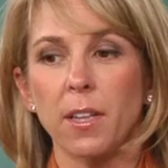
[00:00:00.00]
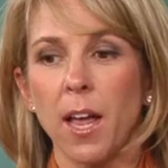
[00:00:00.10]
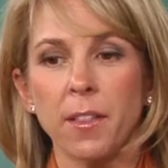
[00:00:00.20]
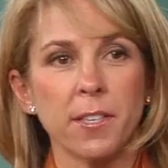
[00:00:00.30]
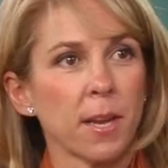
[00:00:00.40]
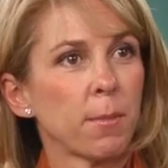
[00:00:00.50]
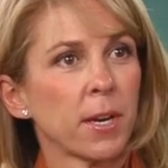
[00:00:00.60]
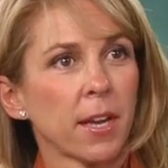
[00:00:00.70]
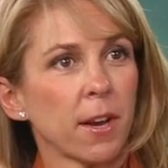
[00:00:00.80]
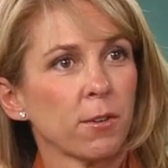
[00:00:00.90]
lot of the same
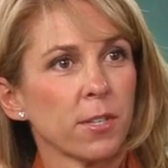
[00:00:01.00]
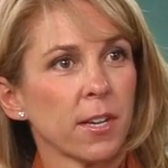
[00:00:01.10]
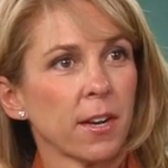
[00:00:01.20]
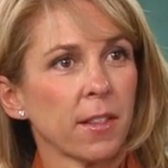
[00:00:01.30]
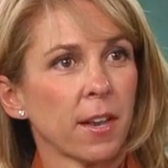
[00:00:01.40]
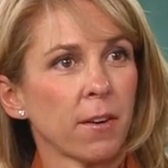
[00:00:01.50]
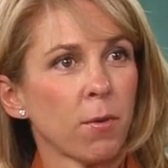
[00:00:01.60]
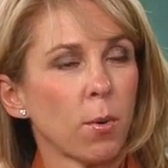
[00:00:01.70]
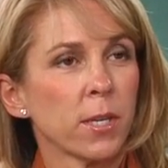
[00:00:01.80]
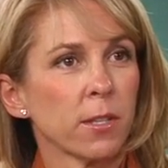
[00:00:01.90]
indicators that I've
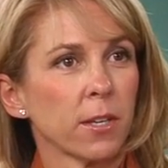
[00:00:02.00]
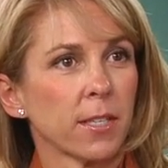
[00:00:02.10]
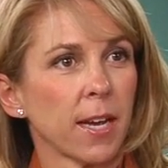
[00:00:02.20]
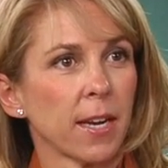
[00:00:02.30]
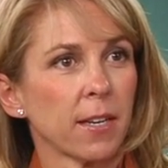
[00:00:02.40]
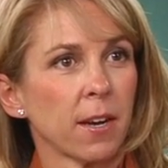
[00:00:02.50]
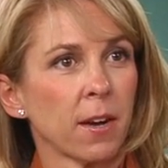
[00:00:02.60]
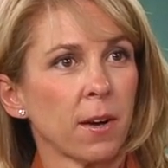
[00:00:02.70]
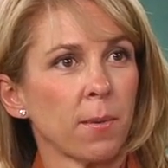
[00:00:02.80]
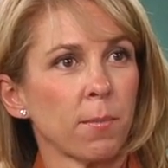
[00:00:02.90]
always looked at.
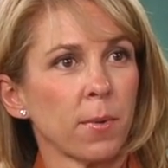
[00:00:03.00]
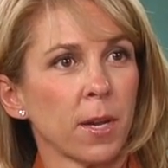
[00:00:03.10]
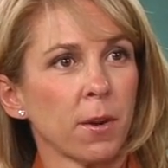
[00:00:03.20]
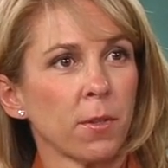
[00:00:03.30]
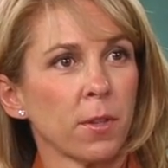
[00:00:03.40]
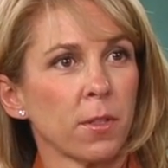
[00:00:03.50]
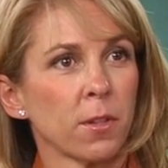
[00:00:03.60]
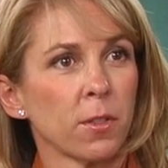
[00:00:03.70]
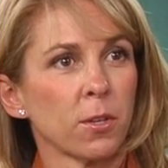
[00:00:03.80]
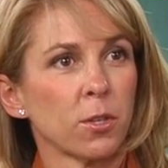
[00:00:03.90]
You know,
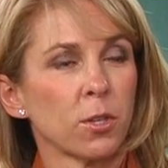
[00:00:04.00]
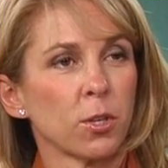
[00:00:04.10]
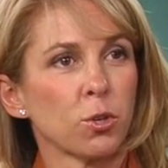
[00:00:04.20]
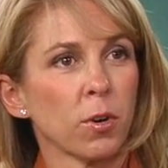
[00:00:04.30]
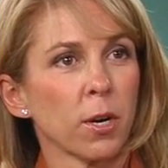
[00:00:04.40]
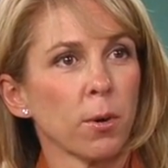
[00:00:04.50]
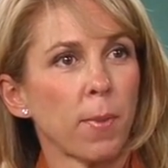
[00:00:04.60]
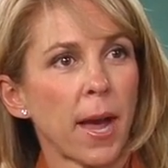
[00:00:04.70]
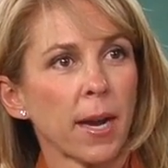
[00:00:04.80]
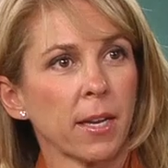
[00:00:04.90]
the trigger
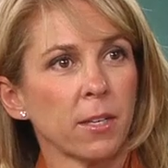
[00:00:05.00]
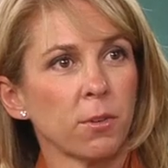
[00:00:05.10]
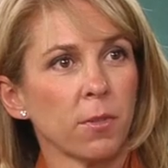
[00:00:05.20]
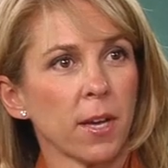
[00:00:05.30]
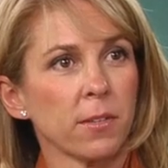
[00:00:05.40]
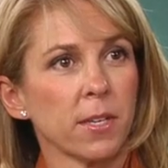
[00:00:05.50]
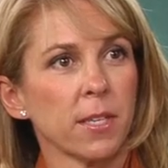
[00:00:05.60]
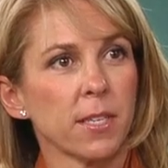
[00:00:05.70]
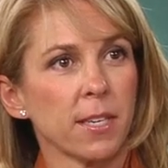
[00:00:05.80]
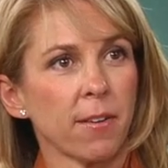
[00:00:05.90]
back in
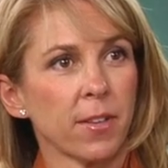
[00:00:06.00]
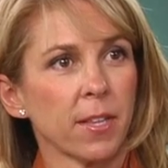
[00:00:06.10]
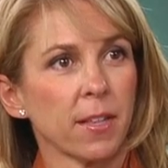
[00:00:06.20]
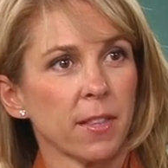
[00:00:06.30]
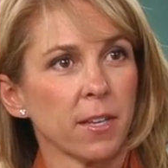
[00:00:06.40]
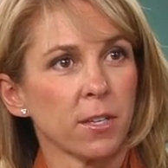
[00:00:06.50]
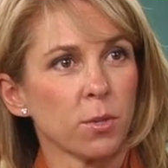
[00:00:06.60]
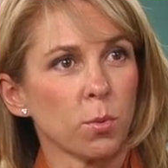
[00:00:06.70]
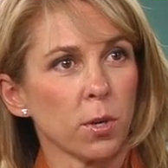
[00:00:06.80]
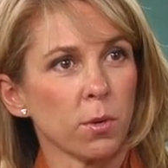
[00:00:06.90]
2007 that
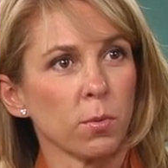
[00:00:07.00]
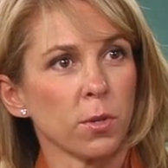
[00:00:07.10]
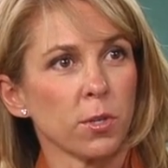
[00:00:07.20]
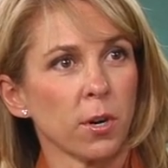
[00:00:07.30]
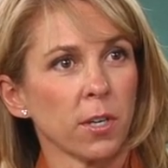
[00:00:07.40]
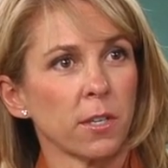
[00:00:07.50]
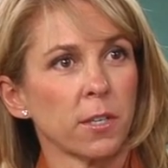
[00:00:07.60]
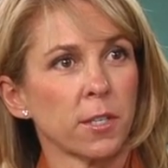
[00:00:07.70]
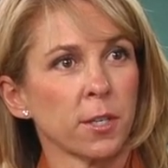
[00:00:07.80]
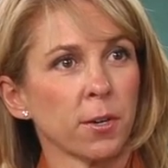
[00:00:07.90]
things were starting to
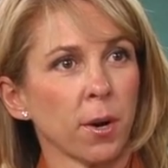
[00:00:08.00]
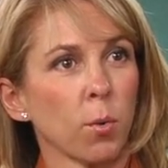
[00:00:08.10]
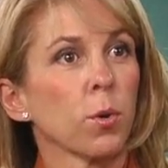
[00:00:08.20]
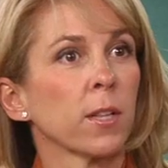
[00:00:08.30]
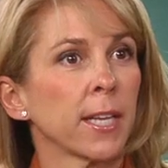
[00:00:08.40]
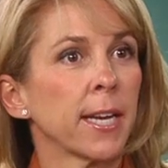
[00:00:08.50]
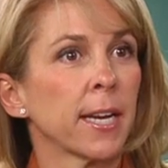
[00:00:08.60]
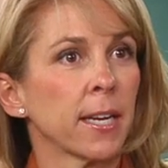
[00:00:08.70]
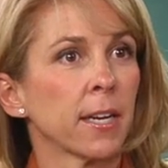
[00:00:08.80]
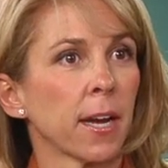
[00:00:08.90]
deteriorate were the
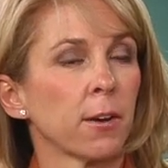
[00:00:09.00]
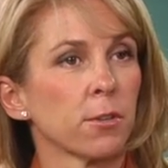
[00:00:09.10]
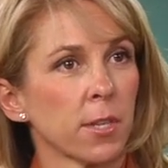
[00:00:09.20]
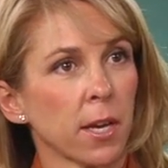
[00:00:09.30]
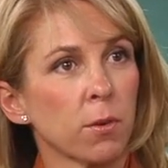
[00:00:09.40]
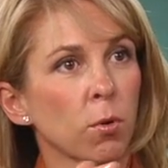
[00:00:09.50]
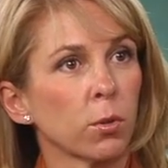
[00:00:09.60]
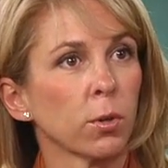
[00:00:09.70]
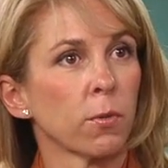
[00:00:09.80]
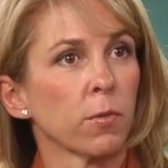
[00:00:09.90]
leading indicators. They had
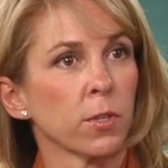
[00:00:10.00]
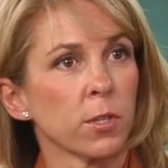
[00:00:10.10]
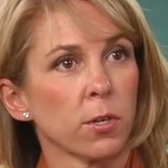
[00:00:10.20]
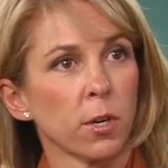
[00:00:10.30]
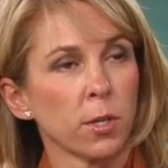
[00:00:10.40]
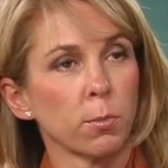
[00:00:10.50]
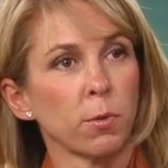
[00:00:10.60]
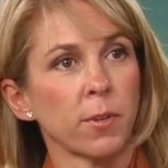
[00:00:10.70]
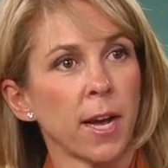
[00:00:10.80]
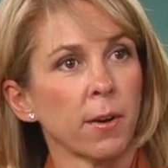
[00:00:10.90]
rolled over and started to
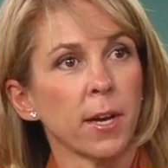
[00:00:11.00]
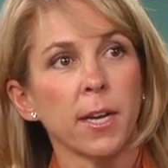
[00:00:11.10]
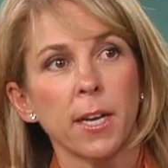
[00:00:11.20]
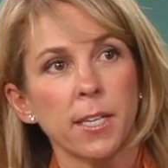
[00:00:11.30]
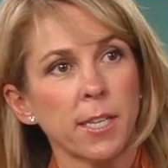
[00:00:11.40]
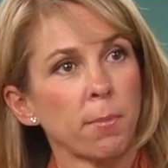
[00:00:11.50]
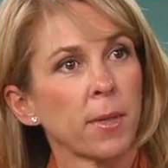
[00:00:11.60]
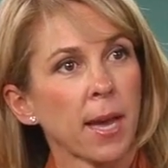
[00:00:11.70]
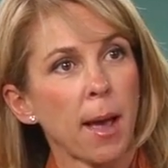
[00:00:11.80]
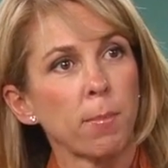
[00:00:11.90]
move down. Same
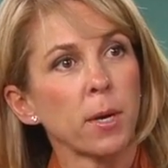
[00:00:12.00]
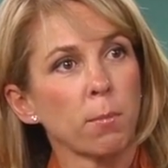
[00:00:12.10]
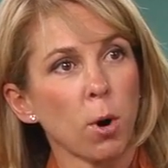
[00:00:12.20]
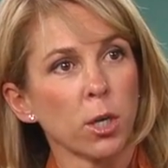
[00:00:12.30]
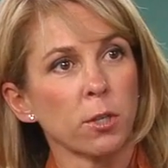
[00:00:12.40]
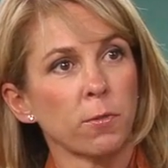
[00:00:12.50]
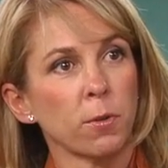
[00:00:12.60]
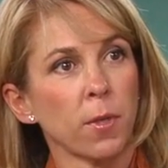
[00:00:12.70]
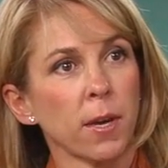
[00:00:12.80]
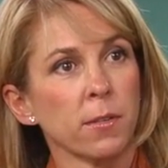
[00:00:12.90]
thing happened in March of
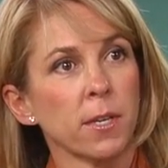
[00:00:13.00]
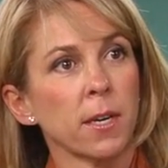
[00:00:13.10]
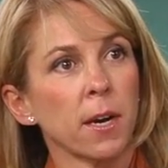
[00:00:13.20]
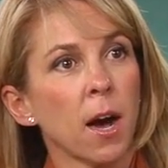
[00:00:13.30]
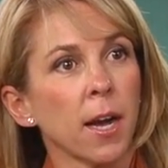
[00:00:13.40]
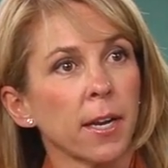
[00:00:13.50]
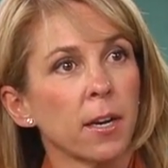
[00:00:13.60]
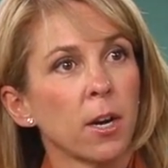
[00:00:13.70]
2009,